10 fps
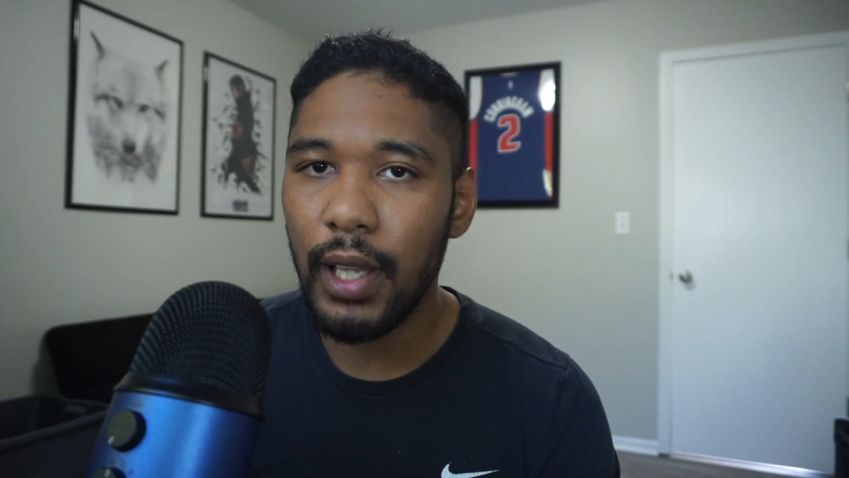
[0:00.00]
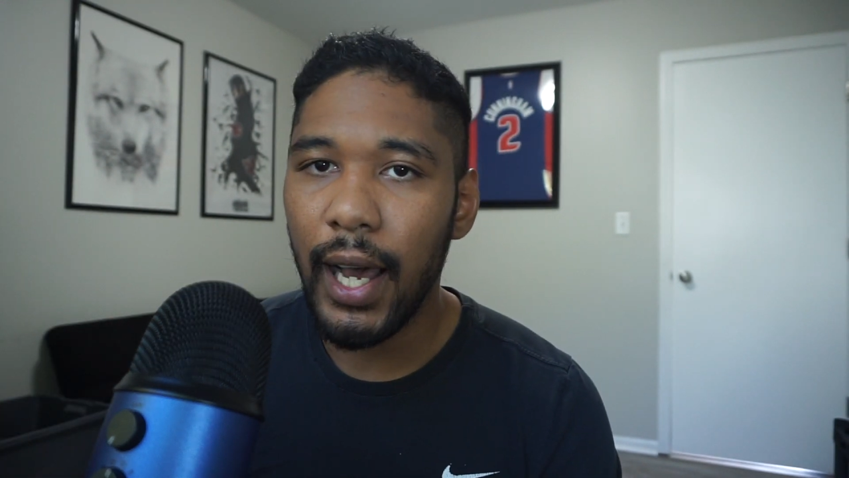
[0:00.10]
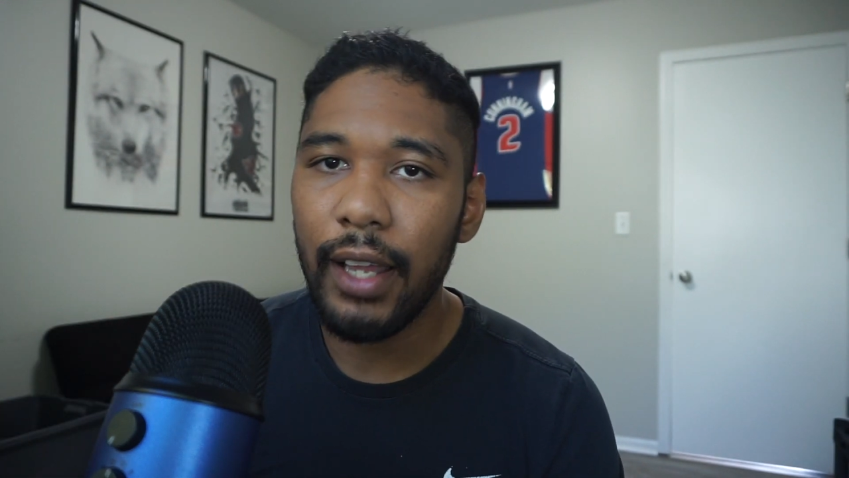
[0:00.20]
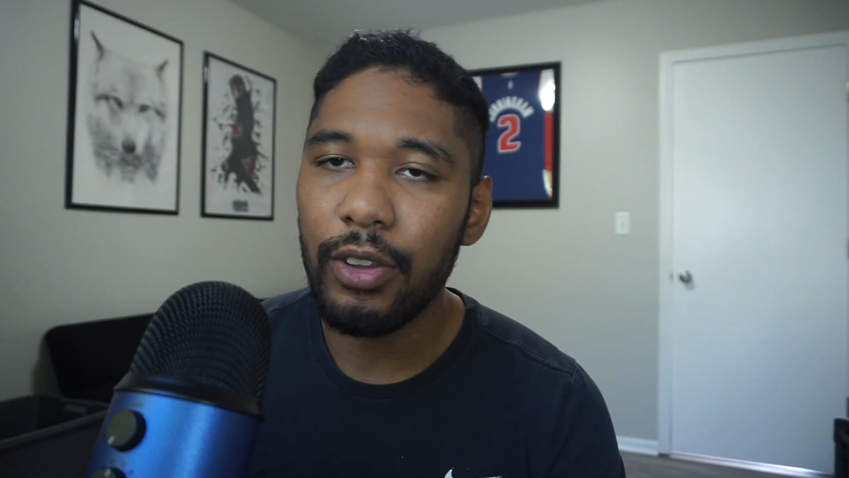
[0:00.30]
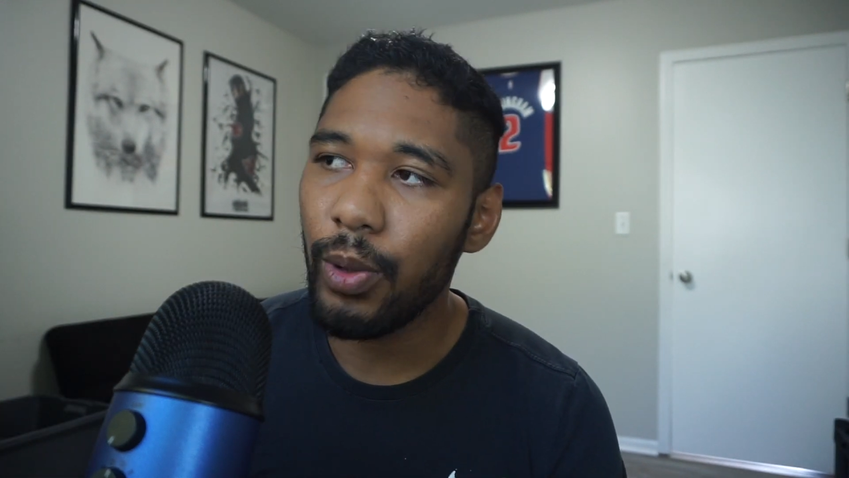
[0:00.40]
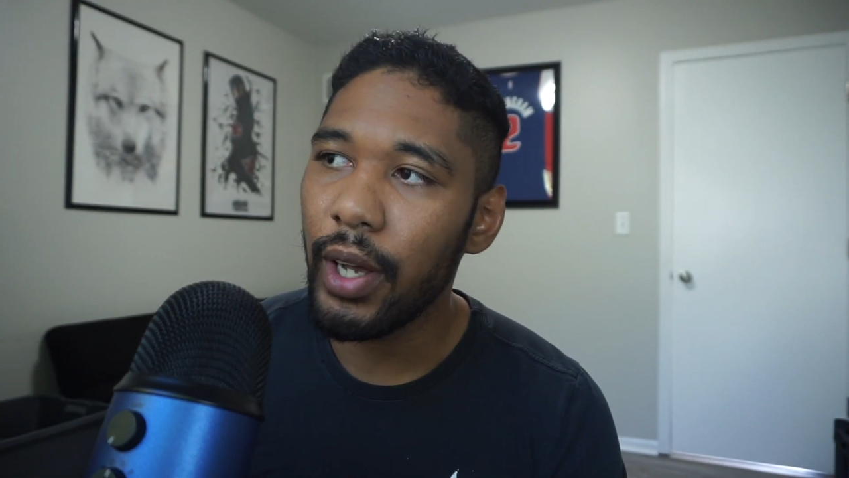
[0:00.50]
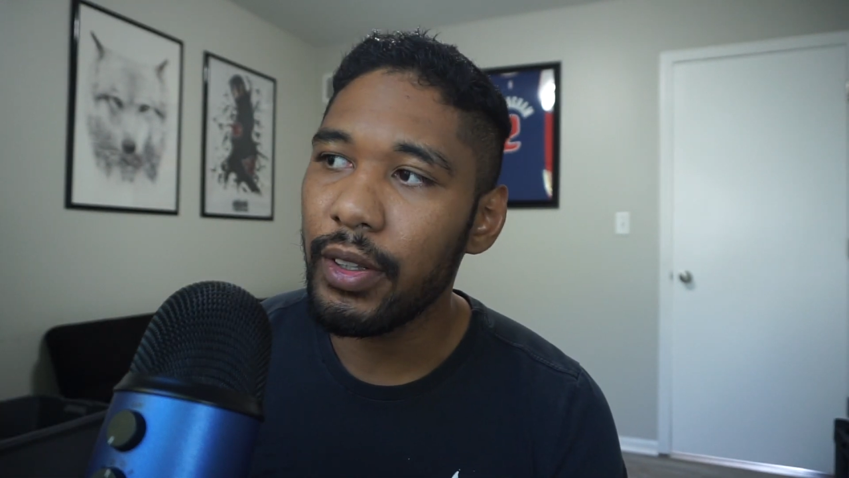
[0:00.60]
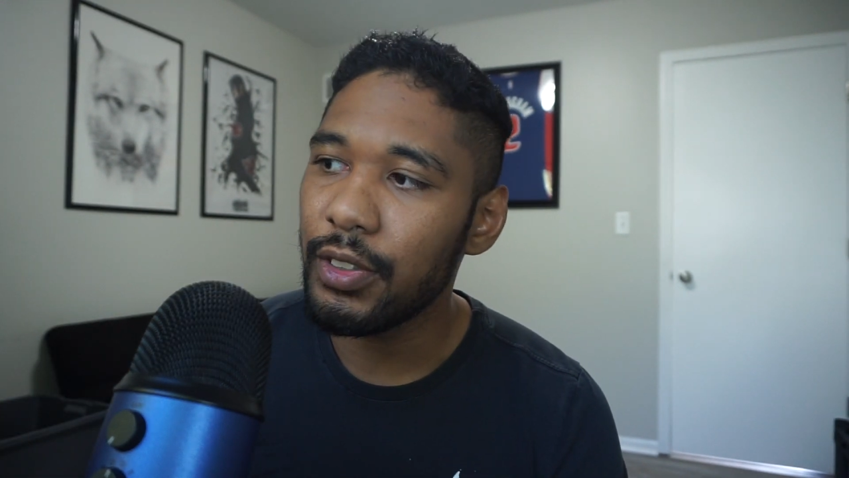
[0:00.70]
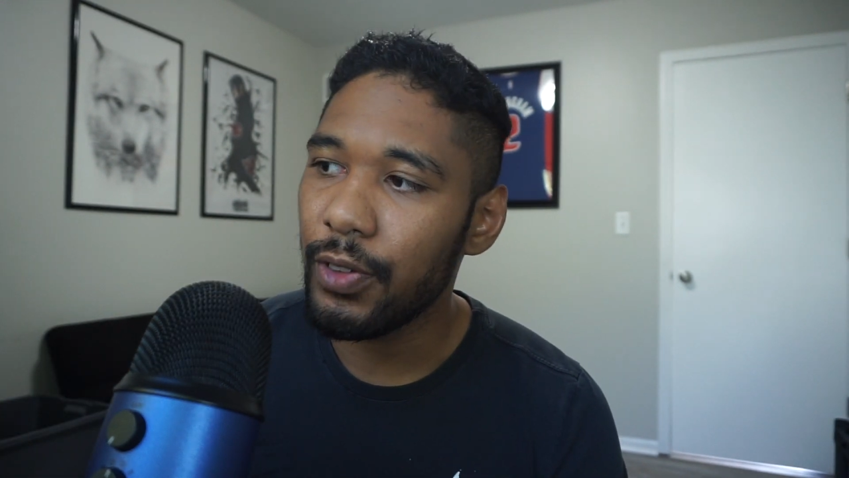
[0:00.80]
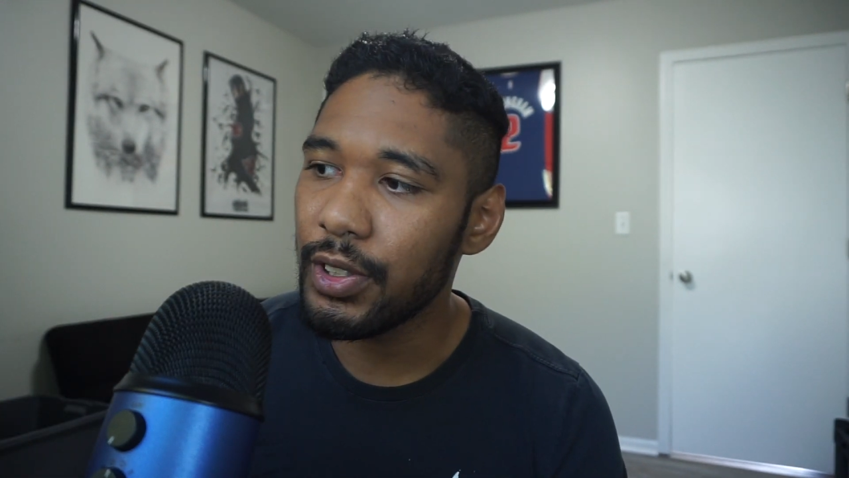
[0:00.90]
lot throughout
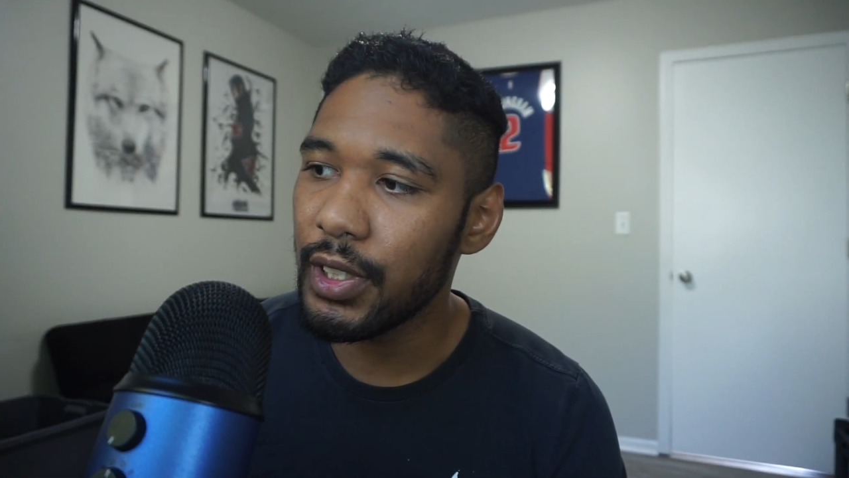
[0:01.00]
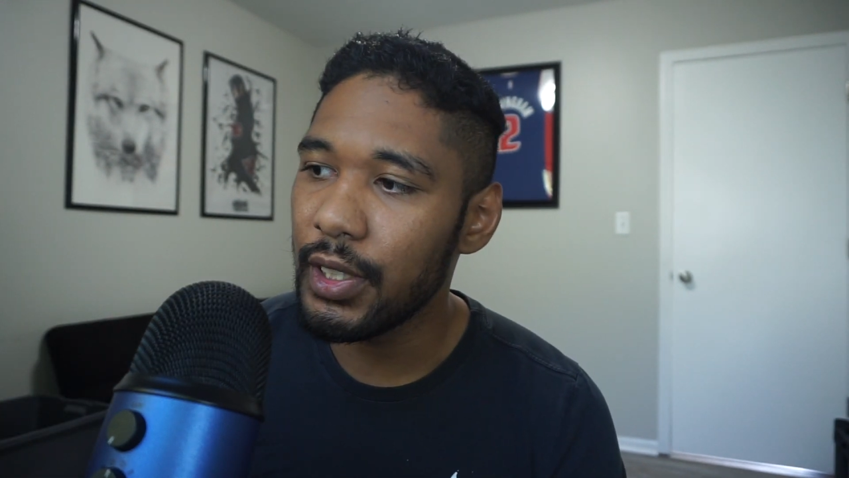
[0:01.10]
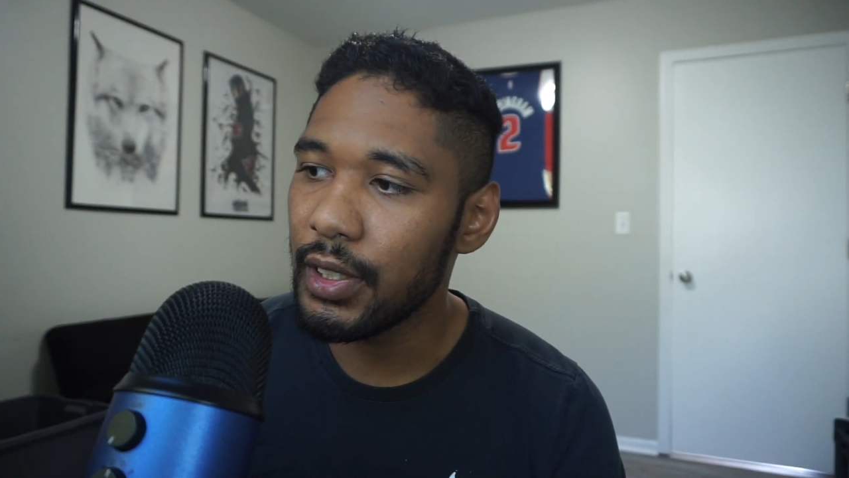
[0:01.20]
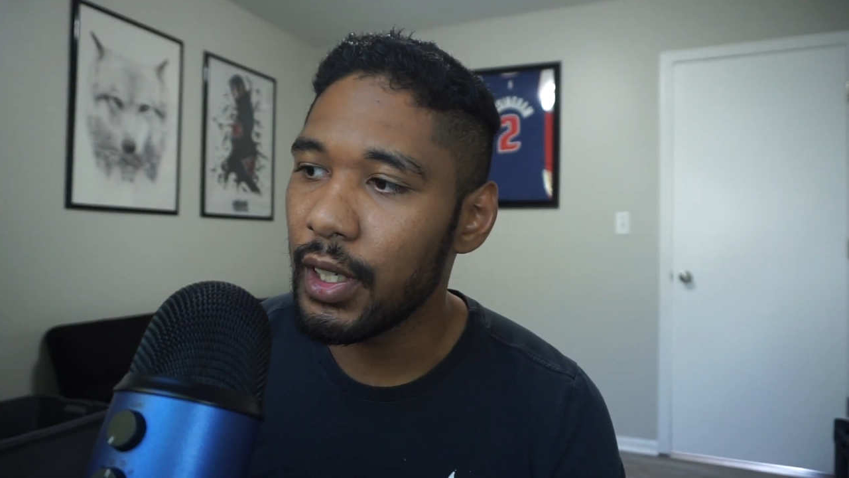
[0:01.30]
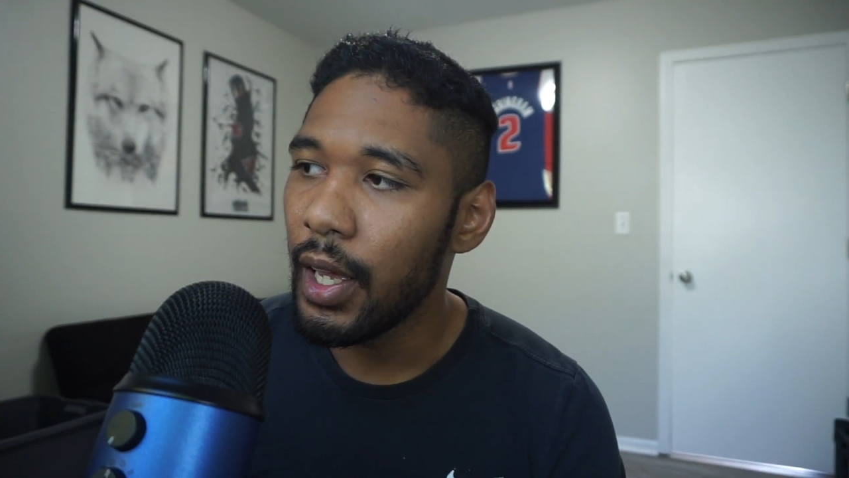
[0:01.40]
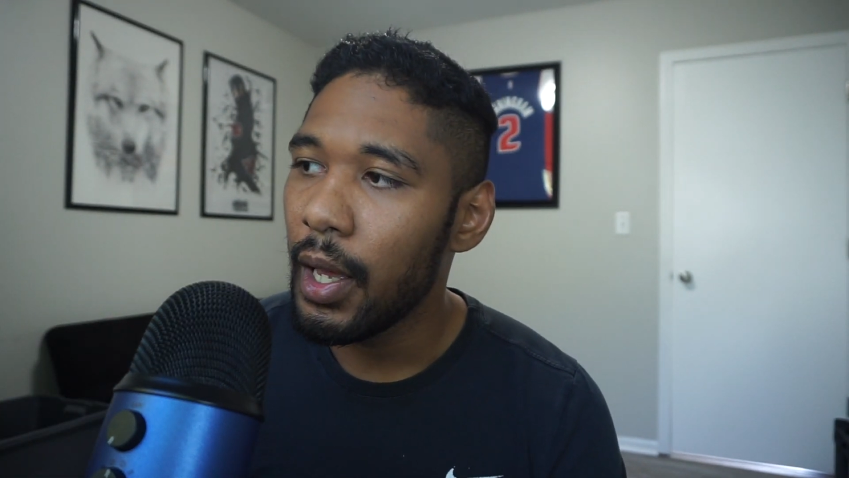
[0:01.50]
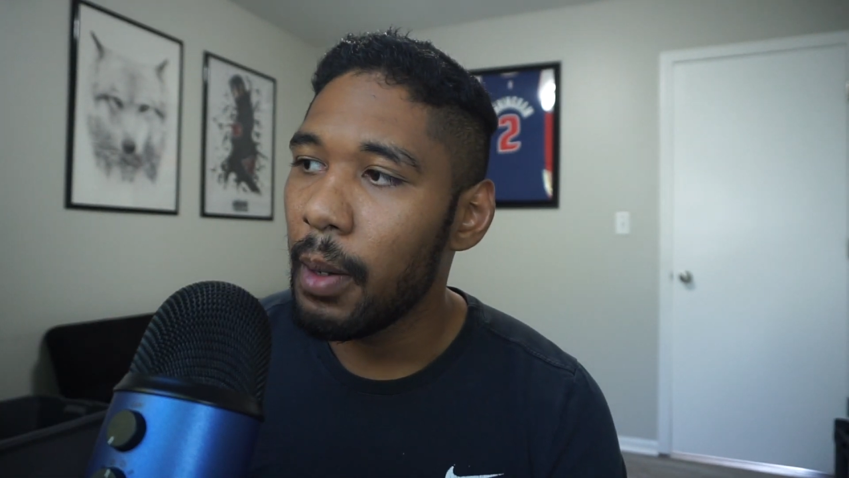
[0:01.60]
this first season.